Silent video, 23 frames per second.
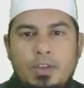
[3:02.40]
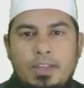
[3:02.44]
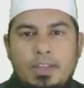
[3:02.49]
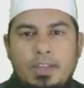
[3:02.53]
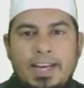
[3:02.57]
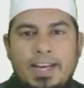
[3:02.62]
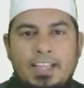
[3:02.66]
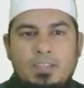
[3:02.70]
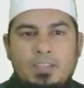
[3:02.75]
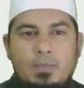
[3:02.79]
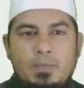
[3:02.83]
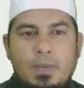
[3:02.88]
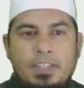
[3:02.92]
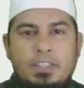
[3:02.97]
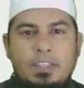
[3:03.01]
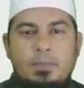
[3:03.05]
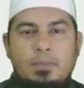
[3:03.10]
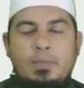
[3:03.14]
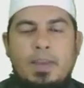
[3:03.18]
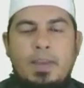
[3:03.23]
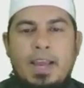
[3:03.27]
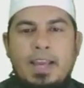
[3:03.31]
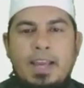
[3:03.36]
let us
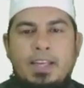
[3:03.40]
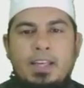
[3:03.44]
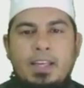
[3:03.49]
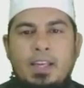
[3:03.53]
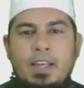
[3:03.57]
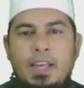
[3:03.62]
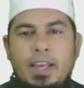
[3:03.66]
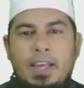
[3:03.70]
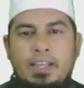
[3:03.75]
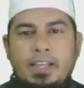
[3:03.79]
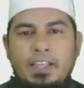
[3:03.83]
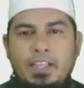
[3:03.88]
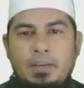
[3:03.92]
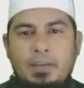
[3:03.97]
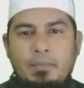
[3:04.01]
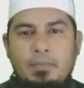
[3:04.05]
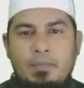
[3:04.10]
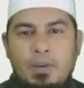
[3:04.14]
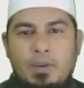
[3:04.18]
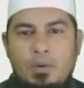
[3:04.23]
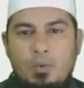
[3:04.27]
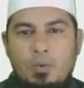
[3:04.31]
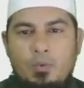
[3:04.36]
multiply any
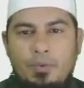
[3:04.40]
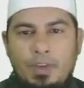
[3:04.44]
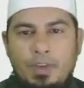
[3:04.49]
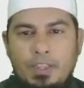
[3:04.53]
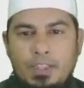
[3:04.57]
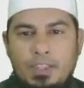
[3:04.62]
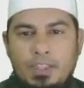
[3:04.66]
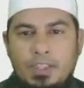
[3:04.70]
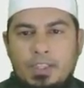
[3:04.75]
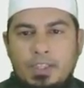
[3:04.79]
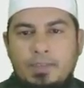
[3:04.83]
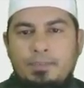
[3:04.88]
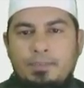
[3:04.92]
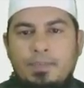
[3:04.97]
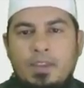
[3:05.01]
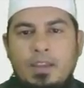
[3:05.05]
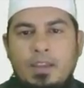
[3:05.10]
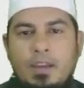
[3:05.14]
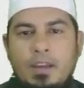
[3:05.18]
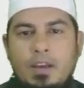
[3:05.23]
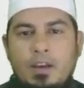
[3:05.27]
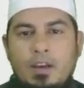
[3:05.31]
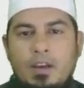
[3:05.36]
number with
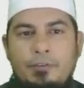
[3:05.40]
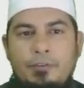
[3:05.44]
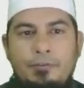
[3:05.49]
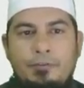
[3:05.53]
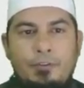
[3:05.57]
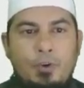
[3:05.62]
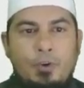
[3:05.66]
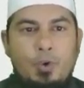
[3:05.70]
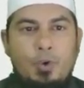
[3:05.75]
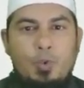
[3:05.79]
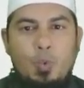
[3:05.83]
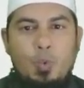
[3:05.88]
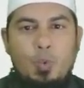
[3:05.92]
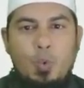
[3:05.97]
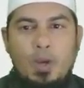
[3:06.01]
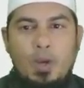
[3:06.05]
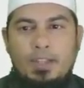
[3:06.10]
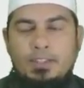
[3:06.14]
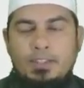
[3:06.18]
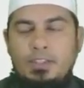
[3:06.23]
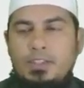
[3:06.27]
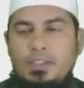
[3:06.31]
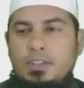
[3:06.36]
4
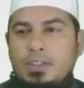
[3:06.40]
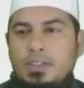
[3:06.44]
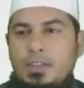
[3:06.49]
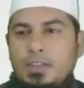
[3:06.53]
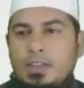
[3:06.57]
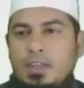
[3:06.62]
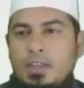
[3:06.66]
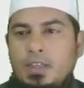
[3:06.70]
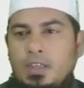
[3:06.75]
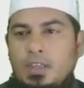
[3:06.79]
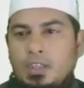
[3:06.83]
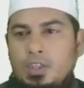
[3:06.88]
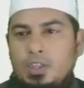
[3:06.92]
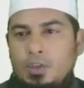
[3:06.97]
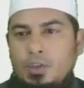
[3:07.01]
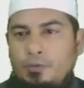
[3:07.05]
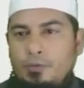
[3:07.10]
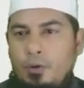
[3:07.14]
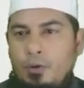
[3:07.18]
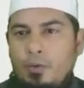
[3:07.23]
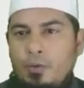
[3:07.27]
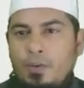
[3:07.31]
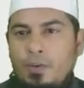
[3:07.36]
ones. So
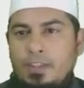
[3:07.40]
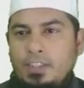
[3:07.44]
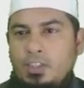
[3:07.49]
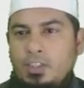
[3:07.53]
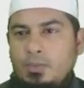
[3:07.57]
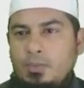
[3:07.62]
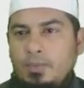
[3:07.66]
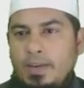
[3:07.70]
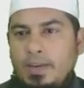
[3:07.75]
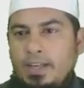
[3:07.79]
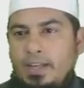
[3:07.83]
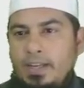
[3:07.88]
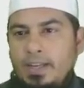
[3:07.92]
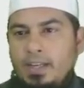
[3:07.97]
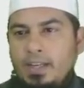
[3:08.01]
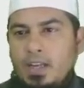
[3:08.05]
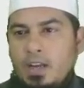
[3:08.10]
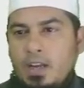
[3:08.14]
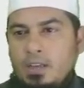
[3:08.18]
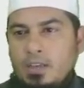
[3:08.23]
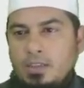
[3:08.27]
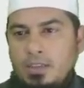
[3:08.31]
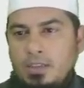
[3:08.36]
4 ones bell
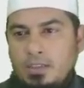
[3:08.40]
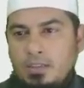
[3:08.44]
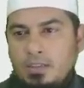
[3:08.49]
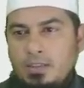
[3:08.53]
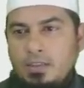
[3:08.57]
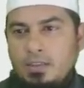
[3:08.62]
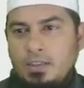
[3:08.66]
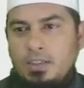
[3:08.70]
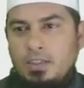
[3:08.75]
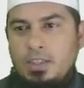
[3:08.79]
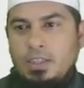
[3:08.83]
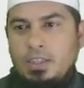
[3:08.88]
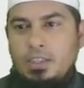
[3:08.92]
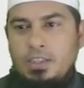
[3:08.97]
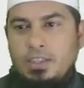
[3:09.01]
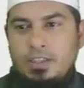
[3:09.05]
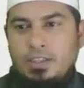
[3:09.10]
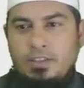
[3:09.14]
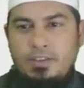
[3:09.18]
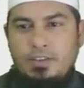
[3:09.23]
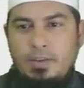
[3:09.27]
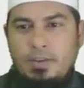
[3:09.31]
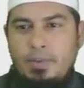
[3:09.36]
icon,
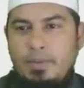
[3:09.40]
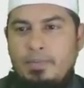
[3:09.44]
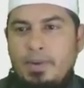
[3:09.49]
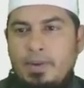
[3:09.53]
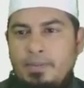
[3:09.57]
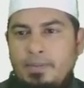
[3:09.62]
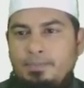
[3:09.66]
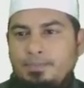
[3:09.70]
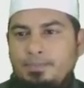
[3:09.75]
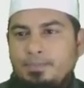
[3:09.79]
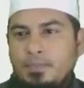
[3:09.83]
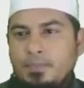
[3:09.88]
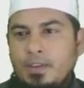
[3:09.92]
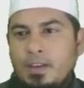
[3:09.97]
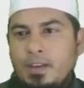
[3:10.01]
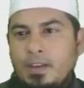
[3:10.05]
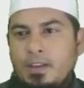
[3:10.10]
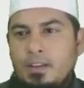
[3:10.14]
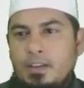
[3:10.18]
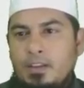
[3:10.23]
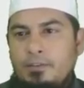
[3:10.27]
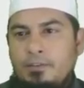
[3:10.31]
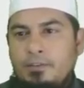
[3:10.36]
remember
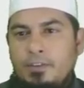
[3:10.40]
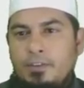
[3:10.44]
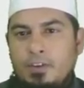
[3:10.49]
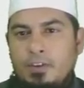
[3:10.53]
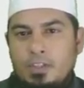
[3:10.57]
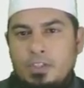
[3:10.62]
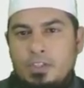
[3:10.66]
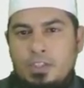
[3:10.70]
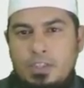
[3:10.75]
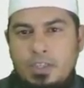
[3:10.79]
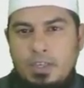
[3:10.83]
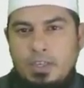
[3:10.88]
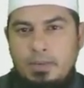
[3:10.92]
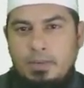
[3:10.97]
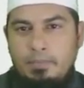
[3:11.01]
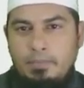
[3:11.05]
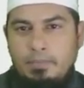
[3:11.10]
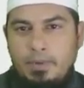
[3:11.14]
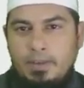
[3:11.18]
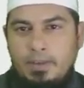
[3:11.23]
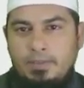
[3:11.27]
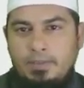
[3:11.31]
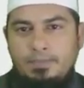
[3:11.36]
the first
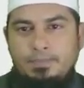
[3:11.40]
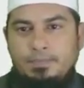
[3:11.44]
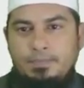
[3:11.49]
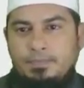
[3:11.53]
number,